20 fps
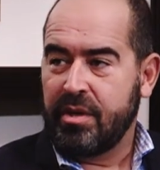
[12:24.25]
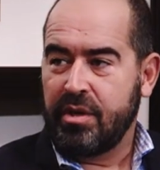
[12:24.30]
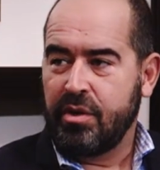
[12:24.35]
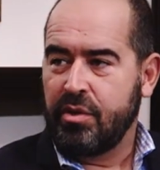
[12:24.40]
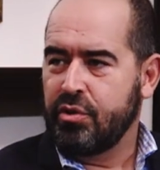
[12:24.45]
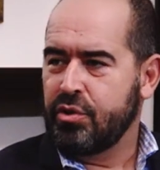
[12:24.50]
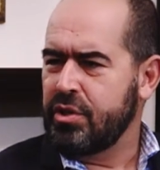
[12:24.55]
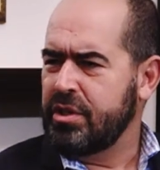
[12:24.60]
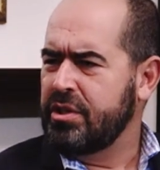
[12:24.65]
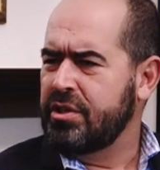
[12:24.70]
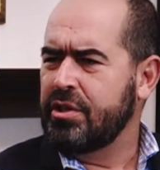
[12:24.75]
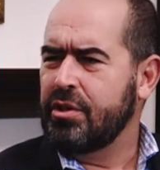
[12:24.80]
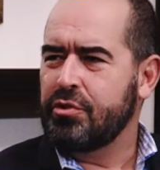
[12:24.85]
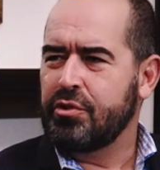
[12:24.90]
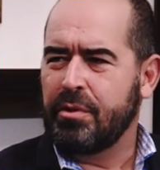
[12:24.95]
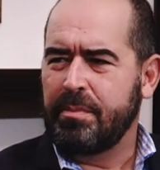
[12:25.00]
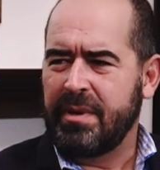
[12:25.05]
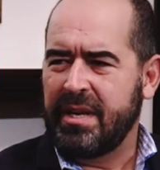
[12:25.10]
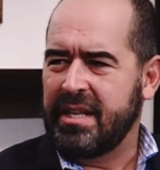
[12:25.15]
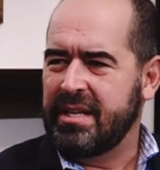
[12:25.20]
Usually
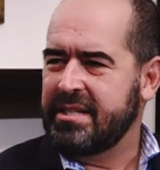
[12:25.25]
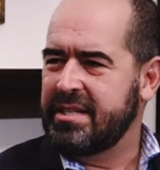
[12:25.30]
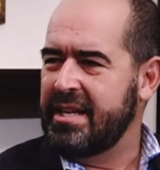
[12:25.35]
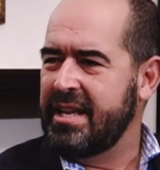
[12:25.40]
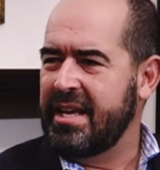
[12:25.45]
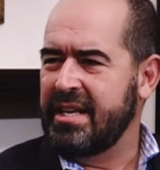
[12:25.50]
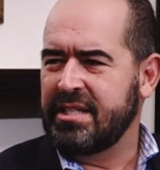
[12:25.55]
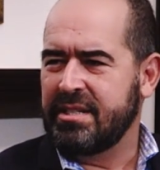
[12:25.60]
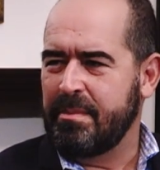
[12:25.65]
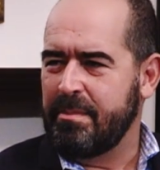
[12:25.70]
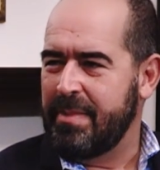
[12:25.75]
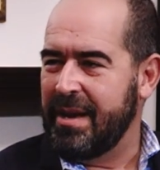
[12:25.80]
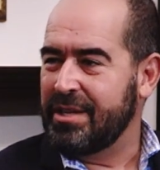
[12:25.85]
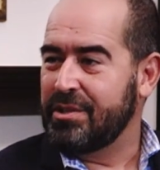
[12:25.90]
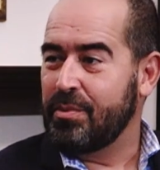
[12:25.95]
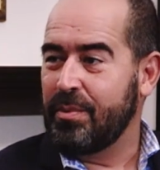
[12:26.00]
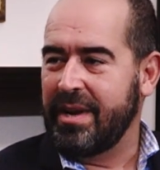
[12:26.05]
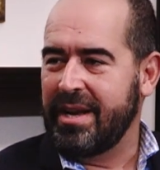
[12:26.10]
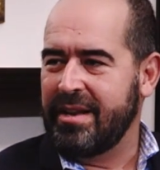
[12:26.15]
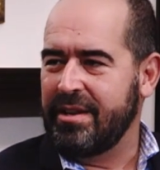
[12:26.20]
social media today is the
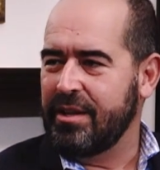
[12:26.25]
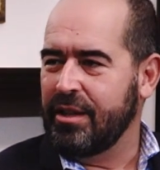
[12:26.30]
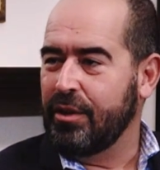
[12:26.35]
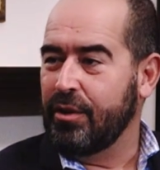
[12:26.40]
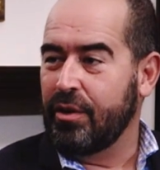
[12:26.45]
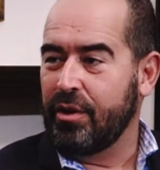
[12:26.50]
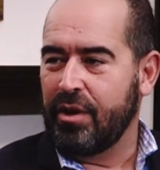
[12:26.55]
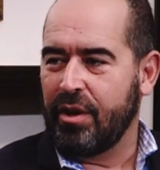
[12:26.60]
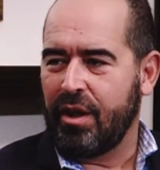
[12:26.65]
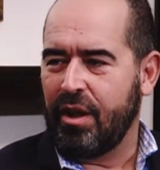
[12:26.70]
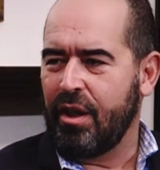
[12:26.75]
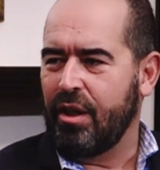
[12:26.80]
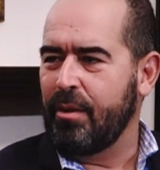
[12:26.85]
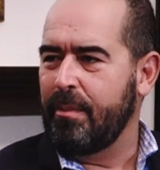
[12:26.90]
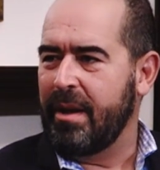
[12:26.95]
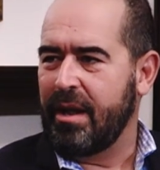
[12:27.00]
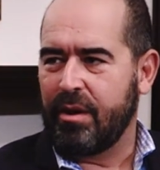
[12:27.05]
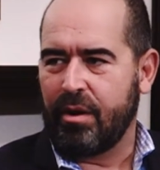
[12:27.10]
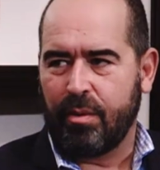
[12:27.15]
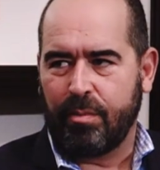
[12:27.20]
best way to learn all
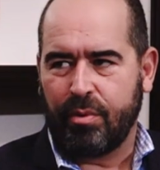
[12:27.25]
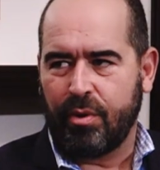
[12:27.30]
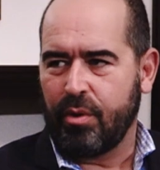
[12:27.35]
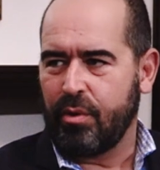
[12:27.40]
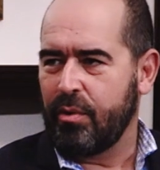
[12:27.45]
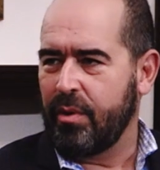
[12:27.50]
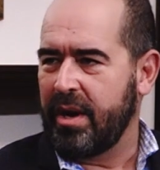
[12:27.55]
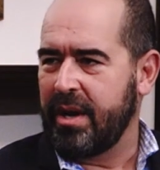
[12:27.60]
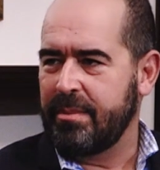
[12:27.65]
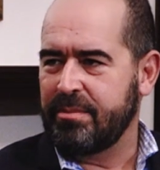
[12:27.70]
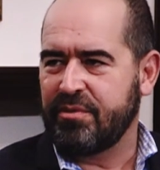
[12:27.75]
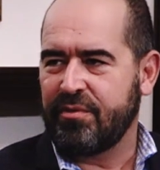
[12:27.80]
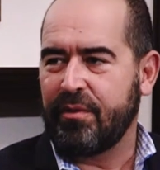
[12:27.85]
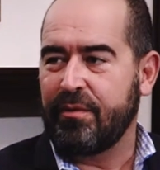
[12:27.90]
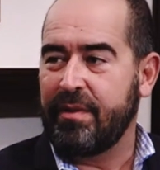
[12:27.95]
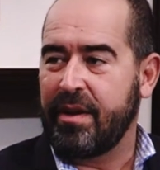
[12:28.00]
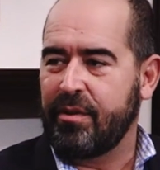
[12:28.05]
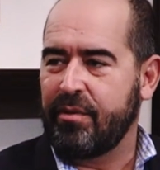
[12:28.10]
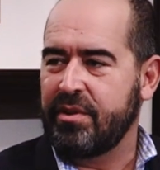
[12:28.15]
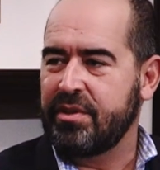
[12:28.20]
about our programs
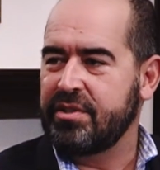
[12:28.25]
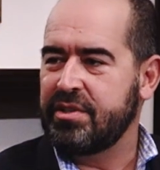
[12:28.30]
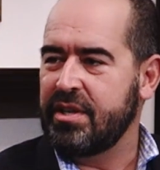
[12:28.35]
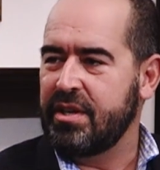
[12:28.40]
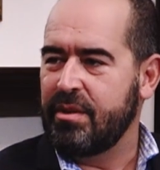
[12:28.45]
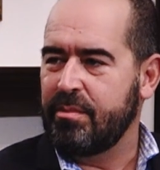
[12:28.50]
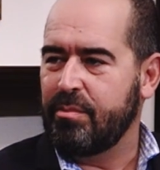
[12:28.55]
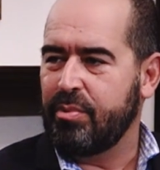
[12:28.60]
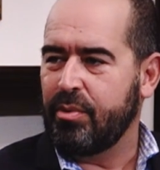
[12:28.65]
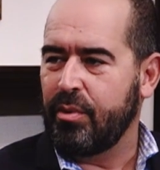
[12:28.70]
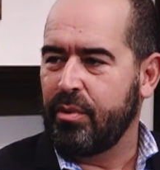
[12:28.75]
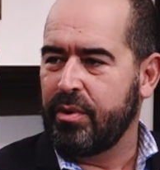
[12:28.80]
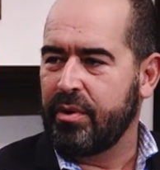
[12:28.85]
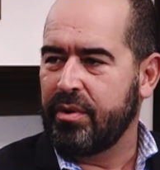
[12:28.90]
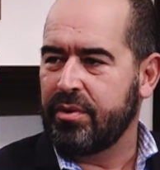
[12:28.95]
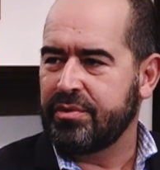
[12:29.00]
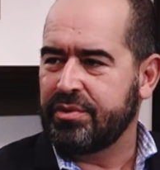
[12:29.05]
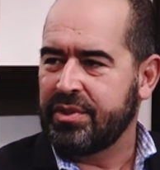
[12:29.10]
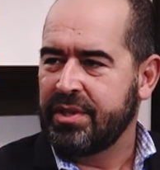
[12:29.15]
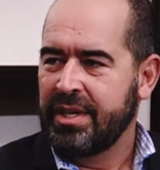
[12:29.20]
for veterans and
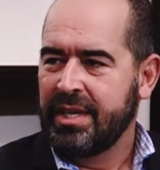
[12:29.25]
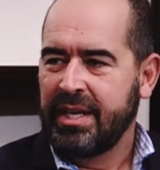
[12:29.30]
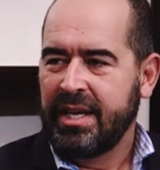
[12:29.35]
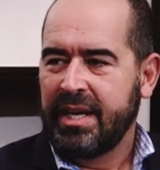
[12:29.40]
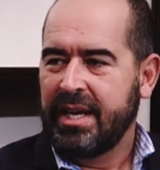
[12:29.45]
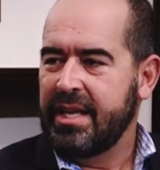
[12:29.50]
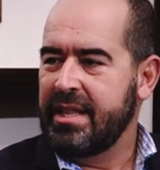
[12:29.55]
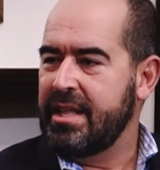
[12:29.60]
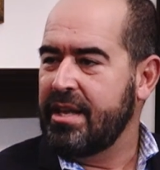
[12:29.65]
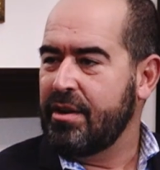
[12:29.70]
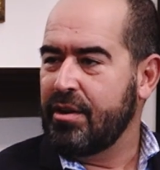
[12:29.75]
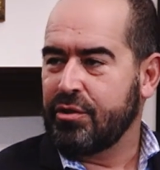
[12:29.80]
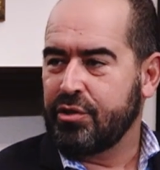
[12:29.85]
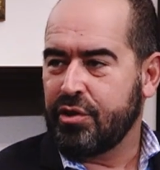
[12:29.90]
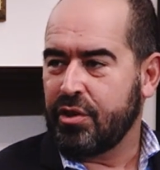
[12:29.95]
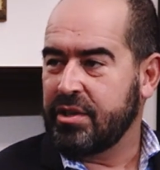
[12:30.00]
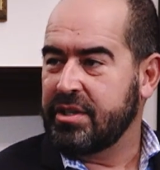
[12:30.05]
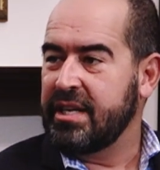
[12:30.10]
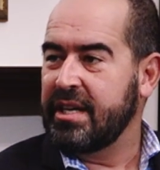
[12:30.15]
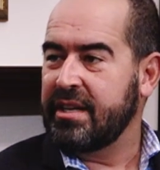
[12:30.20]
employers. And then our
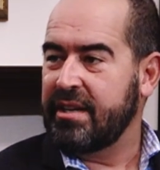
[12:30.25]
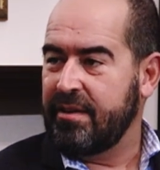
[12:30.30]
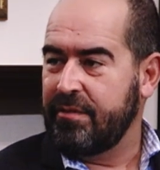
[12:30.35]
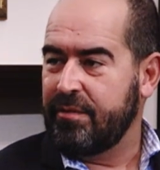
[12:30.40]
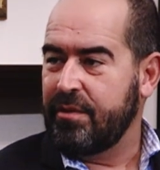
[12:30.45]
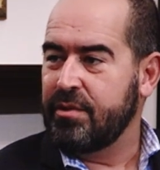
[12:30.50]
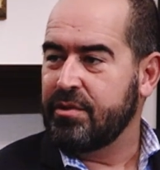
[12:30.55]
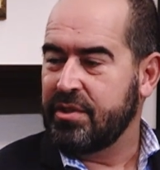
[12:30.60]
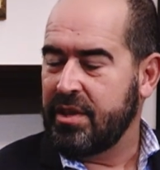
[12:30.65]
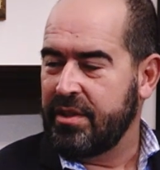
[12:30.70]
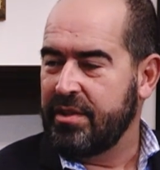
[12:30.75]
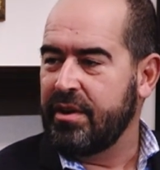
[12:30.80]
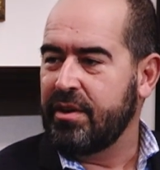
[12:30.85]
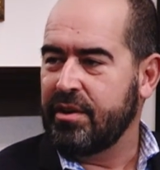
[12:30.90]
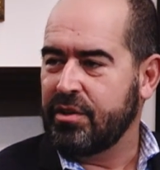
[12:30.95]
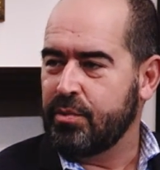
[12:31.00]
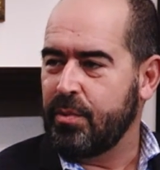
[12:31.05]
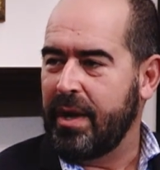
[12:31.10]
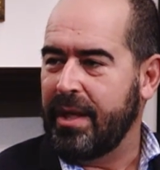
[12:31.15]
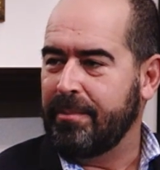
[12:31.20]
Shark Tank info is on
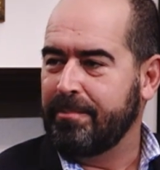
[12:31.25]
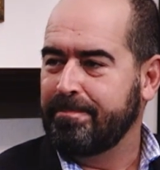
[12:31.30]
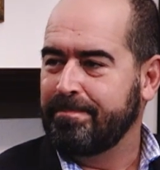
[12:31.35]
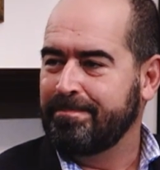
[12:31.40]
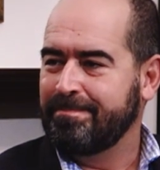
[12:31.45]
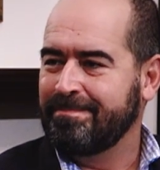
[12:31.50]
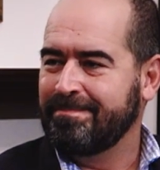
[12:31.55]
there as well.